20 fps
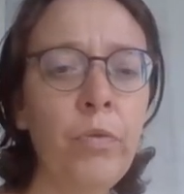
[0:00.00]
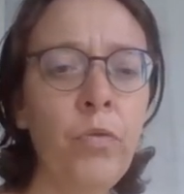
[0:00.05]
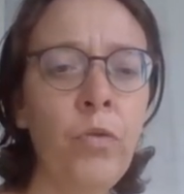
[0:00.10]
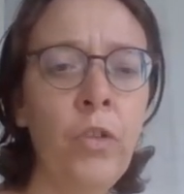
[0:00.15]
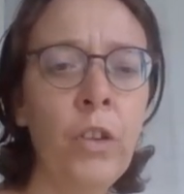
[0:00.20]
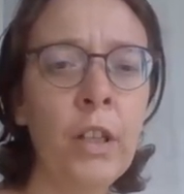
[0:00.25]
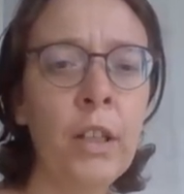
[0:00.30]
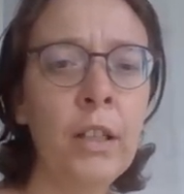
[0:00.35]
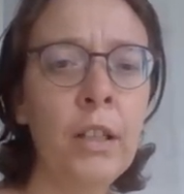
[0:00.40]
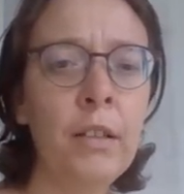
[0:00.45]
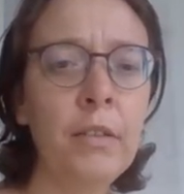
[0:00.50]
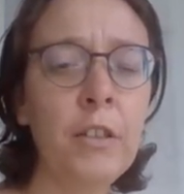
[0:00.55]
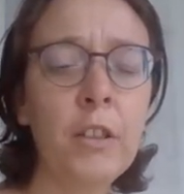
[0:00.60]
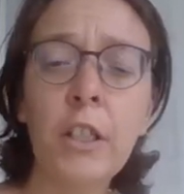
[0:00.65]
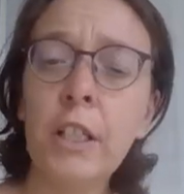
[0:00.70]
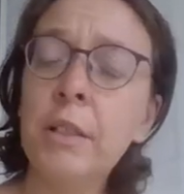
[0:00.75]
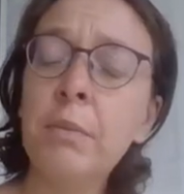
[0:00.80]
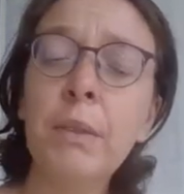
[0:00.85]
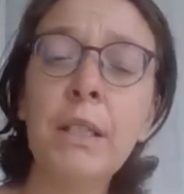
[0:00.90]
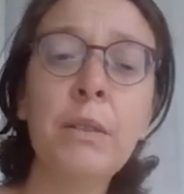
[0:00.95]
the
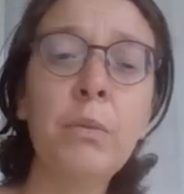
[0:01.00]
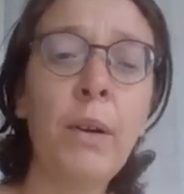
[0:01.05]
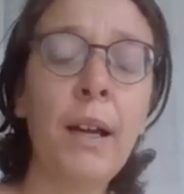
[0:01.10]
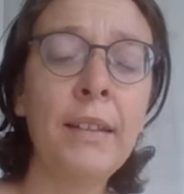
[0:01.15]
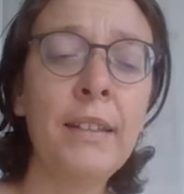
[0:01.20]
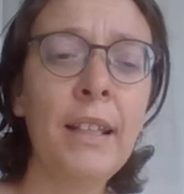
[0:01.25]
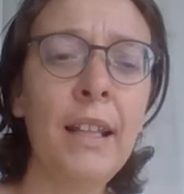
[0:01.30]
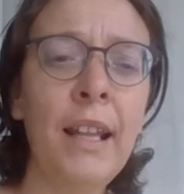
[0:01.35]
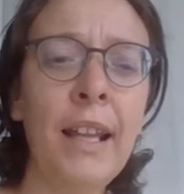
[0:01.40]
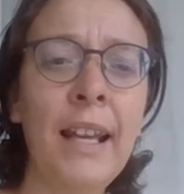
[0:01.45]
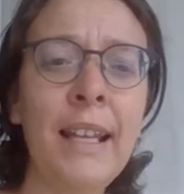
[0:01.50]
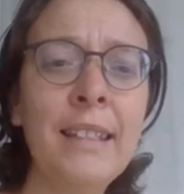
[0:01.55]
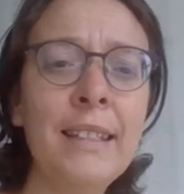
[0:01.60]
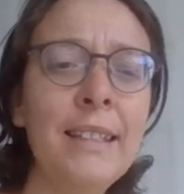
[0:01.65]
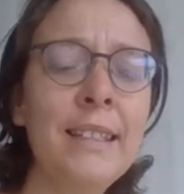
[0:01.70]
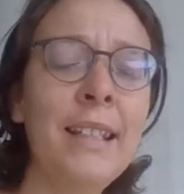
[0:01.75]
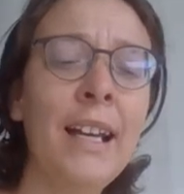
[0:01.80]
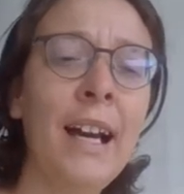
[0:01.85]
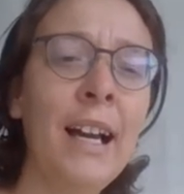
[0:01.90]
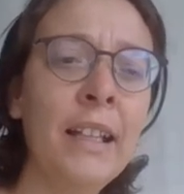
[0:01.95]
Christmas Wonderland
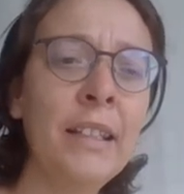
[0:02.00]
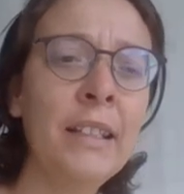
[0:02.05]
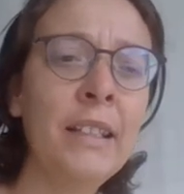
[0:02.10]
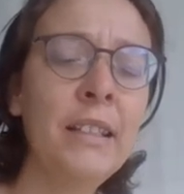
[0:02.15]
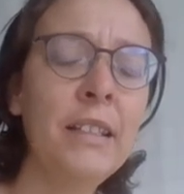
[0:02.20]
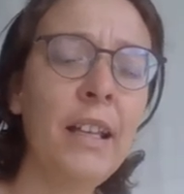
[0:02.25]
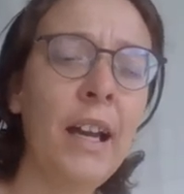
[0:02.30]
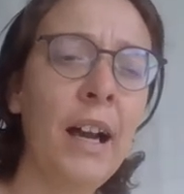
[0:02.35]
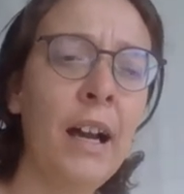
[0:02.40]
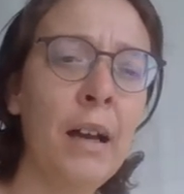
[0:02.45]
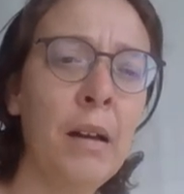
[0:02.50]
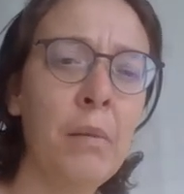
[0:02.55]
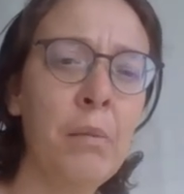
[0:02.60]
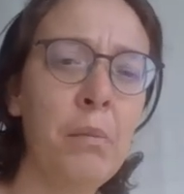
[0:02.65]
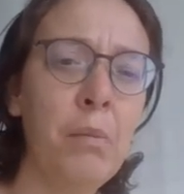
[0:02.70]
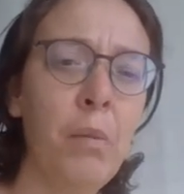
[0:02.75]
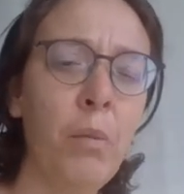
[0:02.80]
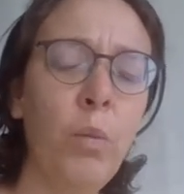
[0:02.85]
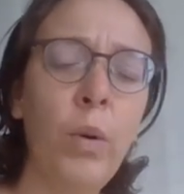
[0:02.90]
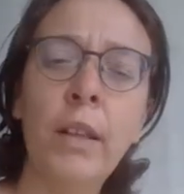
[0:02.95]
started,
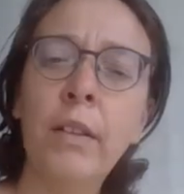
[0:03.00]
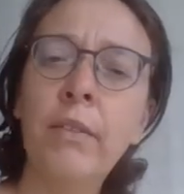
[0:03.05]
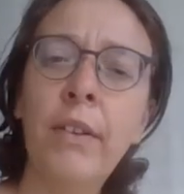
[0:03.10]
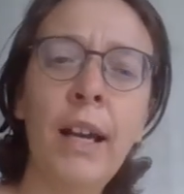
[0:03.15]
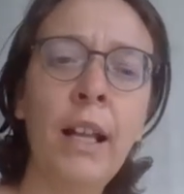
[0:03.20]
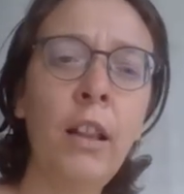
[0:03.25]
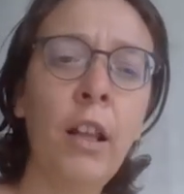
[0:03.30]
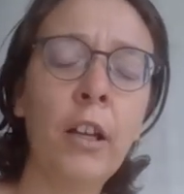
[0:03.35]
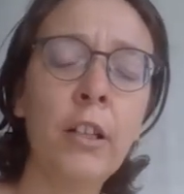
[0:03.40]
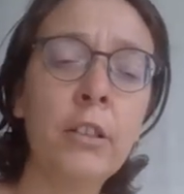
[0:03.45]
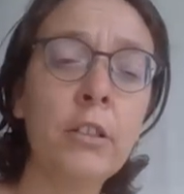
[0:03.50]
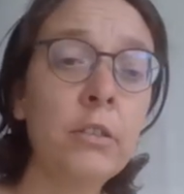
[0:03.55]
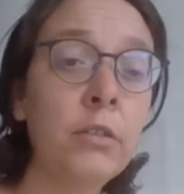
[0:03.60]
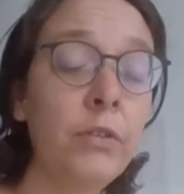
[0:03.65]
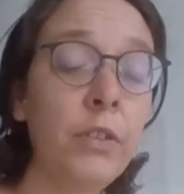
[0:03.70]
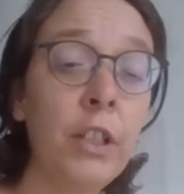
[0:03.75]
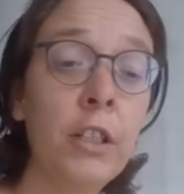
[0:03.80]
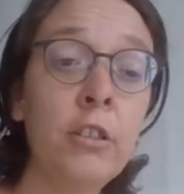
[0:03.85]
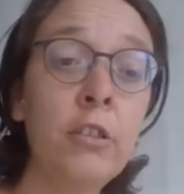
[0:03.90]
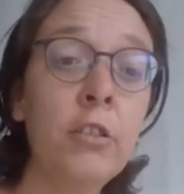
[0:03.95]
um, one of our local
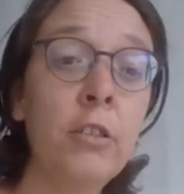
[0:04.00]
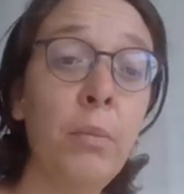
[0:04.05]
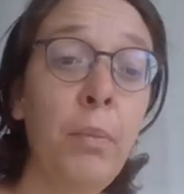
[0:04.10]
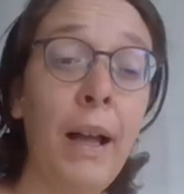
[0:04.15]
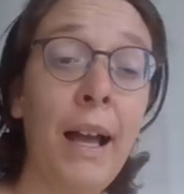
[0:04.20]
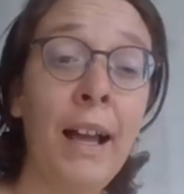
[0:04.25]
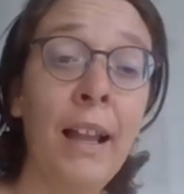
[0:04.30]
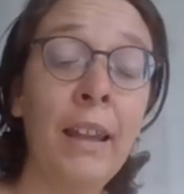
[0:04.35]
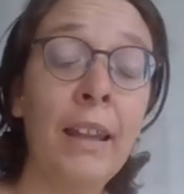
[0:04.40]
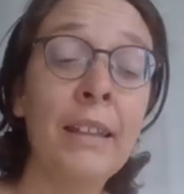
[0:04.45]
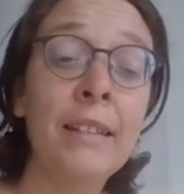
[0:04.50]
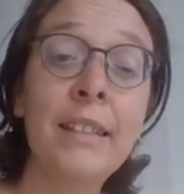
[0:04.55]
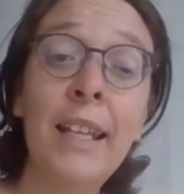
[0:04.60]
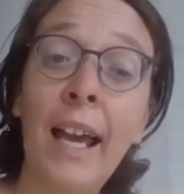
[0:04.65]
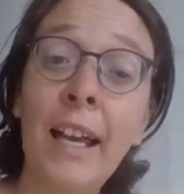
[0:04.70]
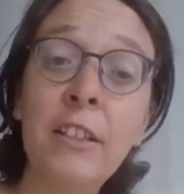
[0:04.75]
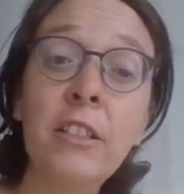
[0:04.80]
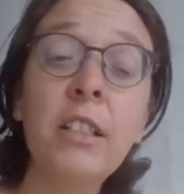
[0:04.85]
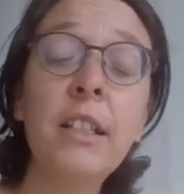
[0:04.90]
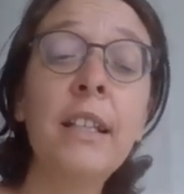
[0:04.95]
funeral parlours
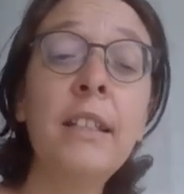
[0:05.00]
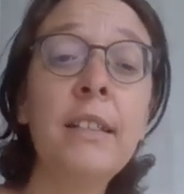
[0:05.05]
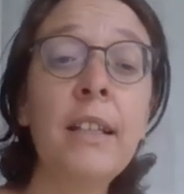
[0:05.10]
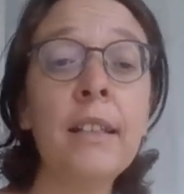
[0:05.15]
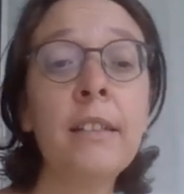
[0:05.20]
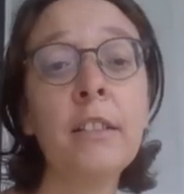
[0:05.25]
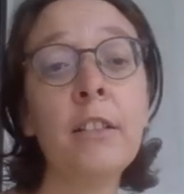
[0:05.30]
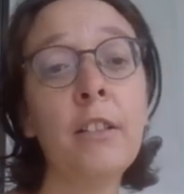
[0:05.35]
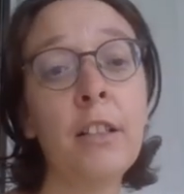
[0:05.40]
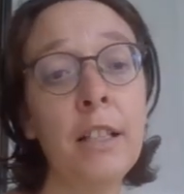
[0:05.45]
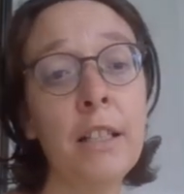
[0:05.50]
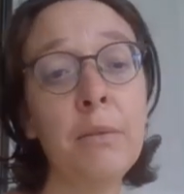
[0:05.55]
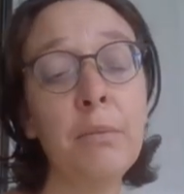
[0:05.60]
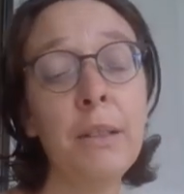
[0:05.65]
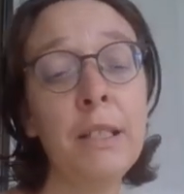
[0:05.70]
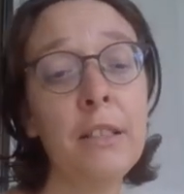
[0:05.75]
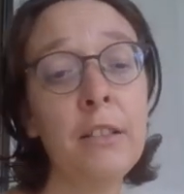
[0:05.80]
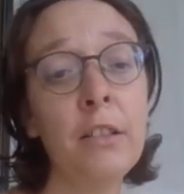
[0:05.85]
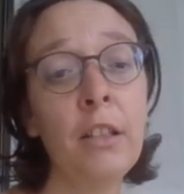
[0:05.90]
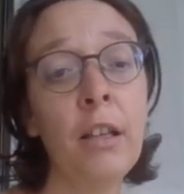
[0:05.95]
actually does a
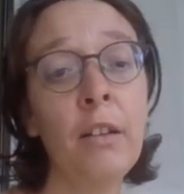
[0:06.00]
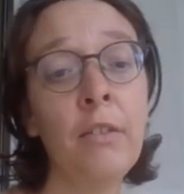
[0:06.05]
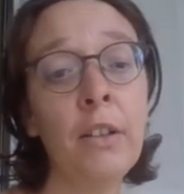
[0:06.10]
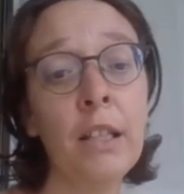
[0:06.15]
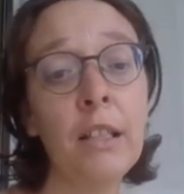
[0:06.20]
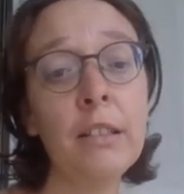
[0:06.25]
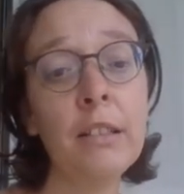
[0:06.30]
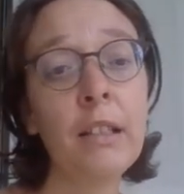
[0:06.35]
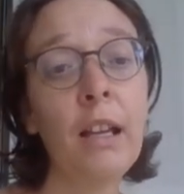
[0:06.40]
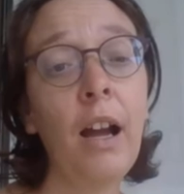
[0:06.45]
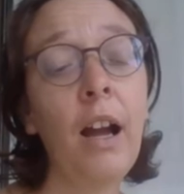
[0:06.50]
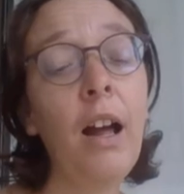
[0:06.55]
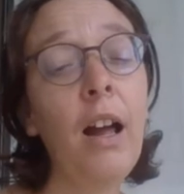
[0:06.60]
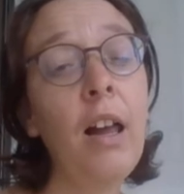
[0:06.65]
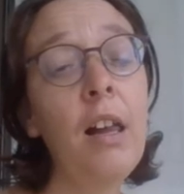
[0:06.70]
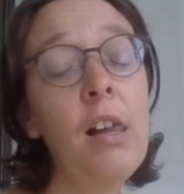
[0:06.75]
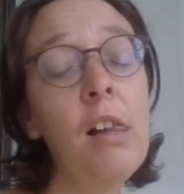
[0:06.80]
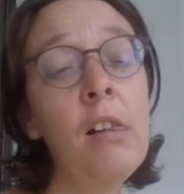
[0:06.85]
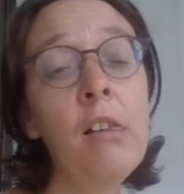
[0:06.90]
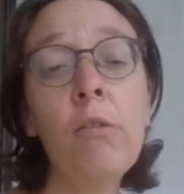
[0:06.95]
Christmas service
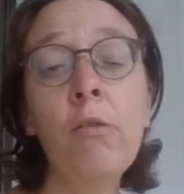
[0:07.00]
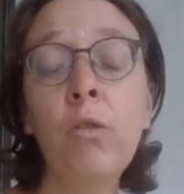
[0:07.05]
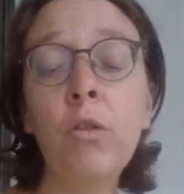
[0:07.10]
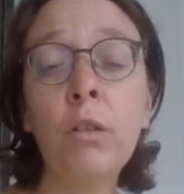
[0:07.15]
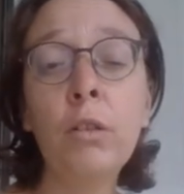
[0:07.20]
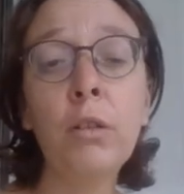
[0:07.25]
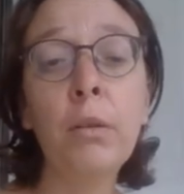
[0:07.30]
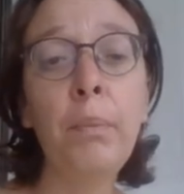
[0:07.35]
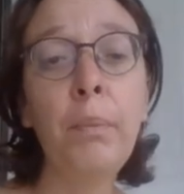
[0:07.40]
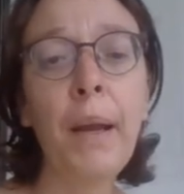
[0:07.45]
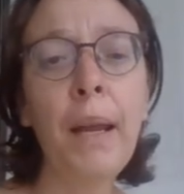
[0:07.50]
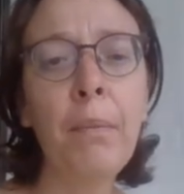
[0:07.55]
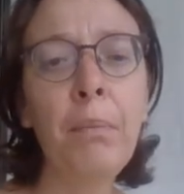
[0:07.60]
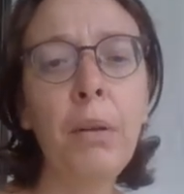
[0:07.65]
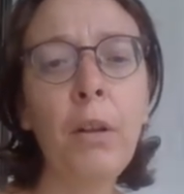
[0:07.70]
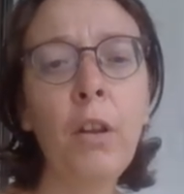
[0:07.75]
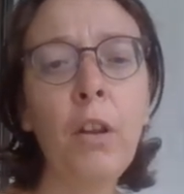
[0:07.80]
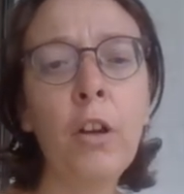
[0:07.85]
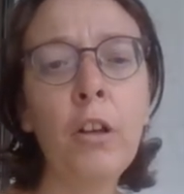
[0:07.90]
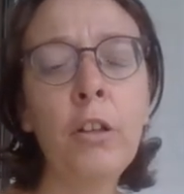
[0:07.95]
for
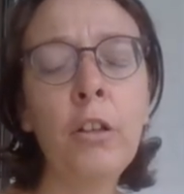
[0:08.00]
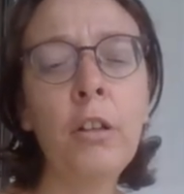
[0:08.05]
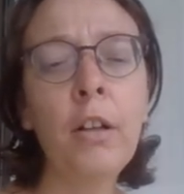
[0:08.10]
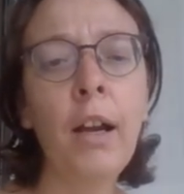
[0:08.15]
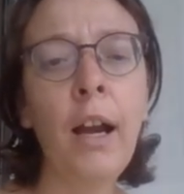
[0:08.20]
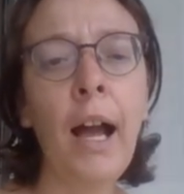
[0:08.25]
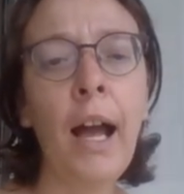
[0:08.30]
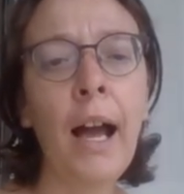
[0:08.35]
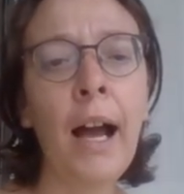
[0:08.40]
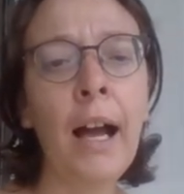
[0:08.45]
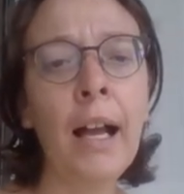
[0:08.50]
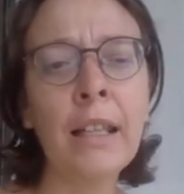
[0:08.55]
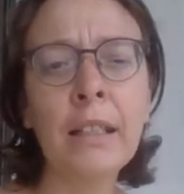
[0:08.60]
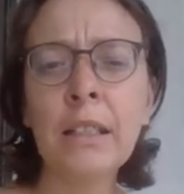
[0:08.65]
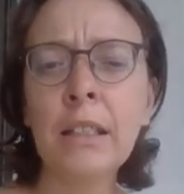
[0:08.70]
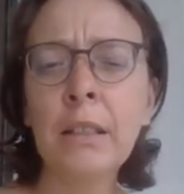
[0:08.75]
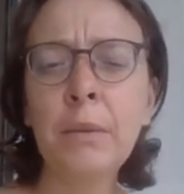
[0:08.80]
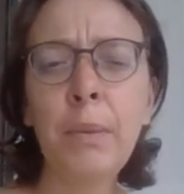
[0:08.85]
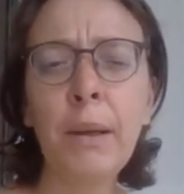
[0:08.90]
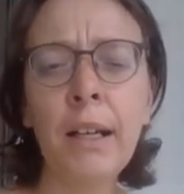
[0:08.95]
people who are
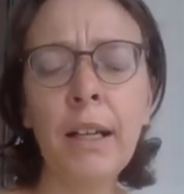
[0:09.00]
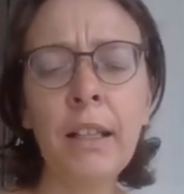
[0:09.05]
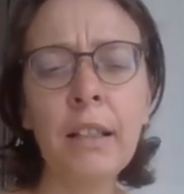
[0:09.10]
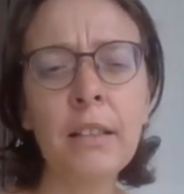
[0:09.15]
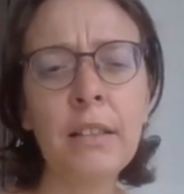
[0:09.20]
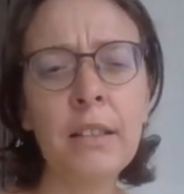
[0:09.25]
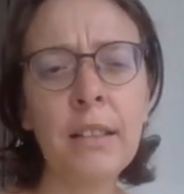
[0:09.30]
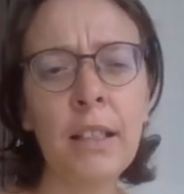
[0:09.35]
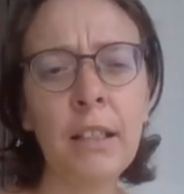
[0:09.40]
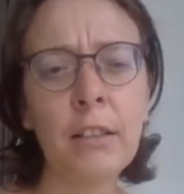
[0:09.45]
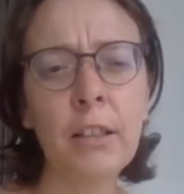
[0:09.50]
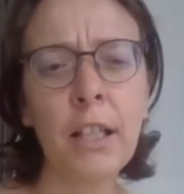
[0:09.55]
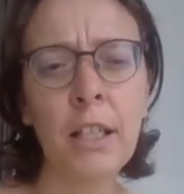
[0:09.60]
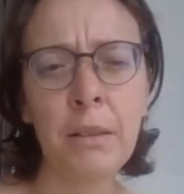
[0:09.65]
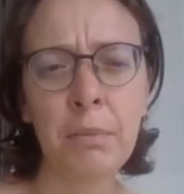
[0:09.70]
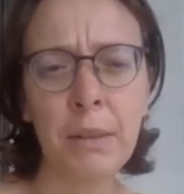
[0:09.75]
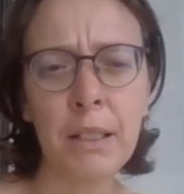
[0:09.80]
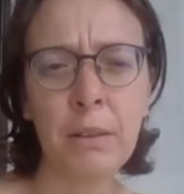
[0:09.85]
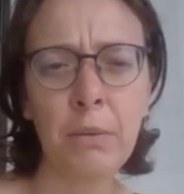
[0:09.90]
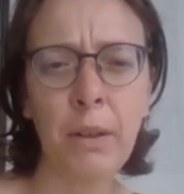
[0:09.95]
experiencing
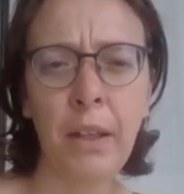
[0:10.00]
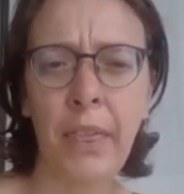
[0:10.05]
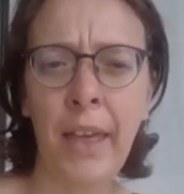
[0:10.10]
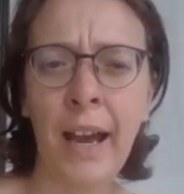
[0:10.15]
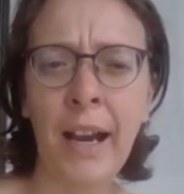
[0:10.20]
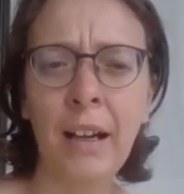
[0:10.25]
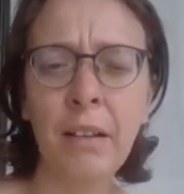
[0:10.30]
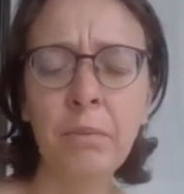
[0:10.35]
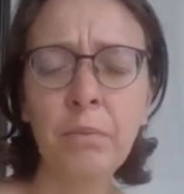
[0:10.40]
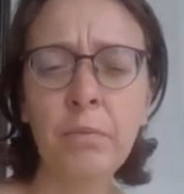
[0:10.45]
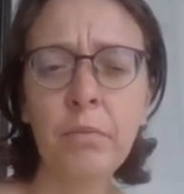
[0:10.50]
Christmas without